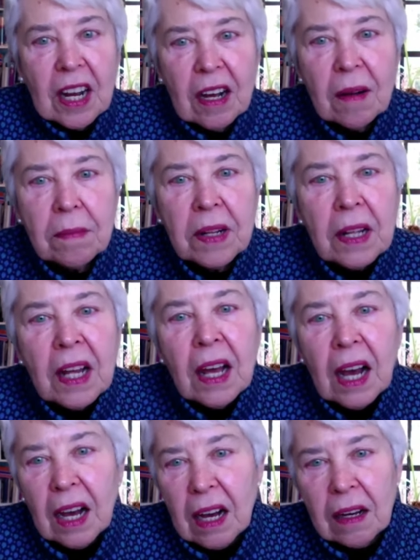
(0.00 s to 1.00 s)
Um,
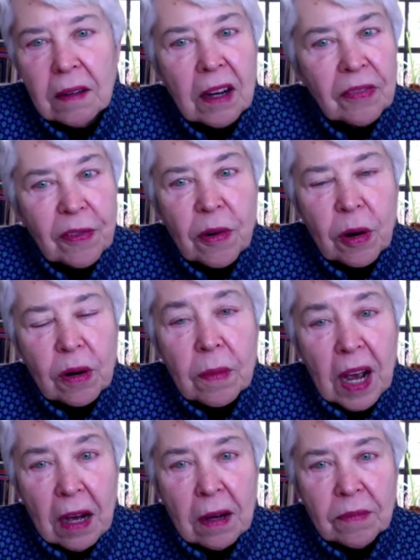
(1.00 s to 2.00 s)
uh, for,
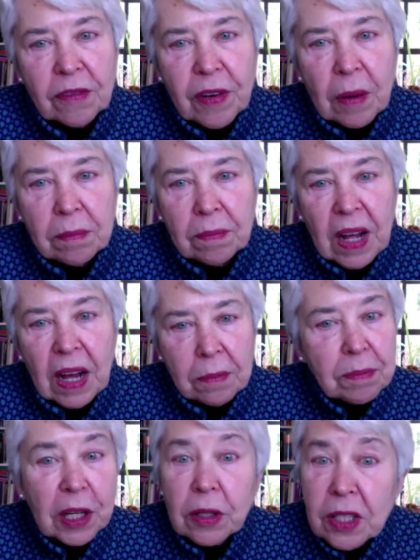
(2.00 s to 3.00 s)
um, from uh,
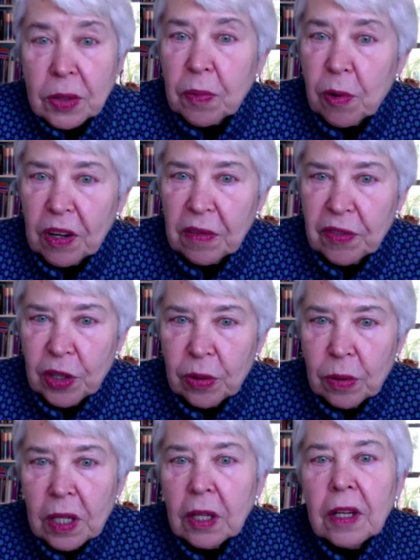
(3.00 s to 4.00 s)
Berkeley's point of
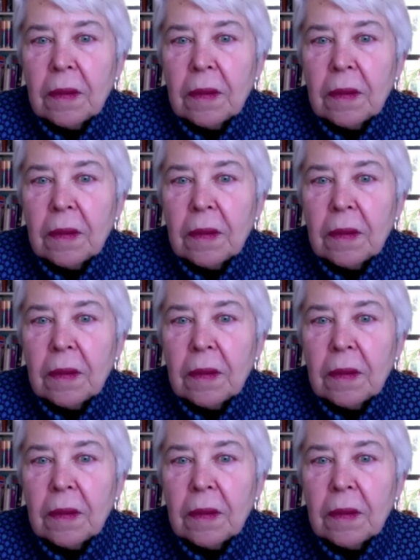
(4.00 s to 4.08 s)
view,